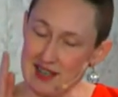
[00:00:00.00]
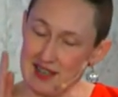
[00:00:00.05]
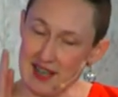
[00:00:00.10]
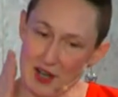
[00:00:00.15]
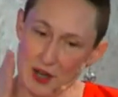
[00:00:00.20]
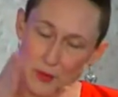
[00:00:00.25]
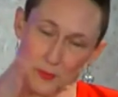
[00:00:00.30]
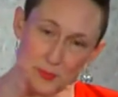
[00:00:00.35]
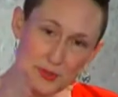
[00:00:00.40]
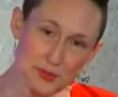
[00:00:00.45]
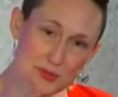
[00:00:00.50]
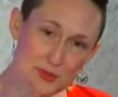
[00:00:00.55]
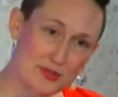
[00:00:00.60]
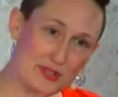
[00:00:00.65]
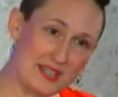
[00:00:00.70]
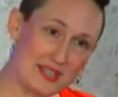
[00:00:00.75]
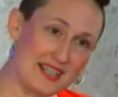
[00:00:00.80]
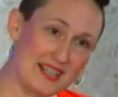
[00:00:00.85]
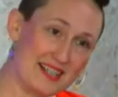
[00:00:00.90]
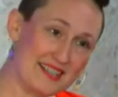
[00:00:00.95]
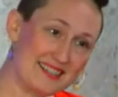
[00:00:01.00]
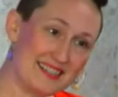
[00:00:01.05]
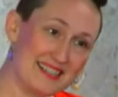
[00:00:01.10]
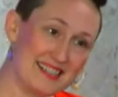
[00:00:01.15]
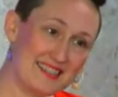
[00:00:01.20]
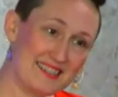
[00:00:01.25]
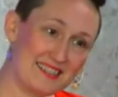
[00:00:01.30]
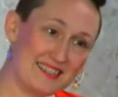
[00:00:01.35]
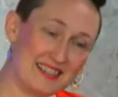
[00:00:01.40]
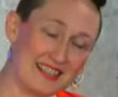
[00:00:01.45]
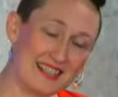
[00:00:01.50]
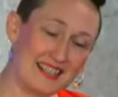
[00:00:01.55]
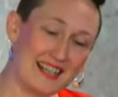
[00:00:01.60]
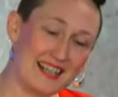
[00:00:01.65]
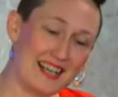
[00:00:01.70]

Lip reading: help you see clearly